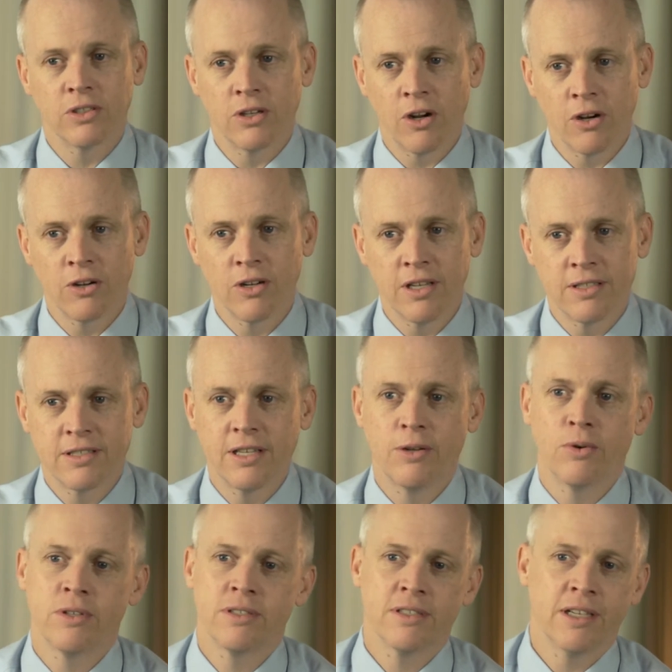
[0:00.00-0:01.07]
and RNA
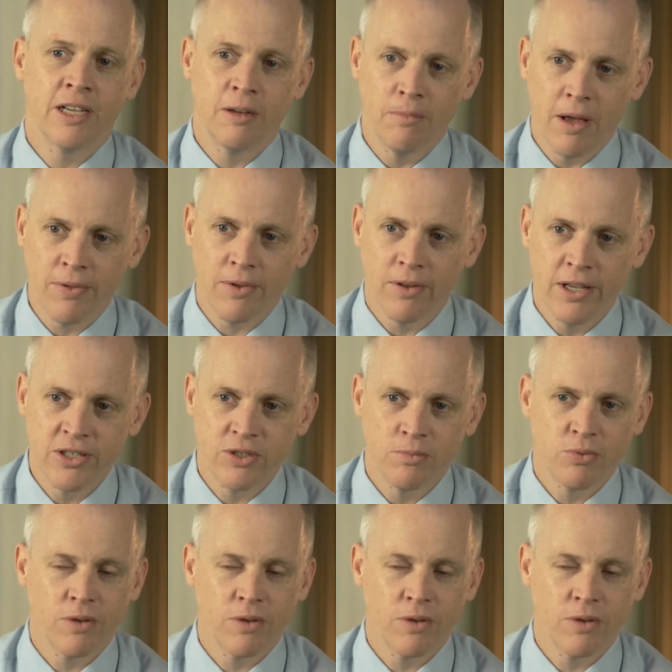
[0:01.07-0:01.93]
sequencing and methylation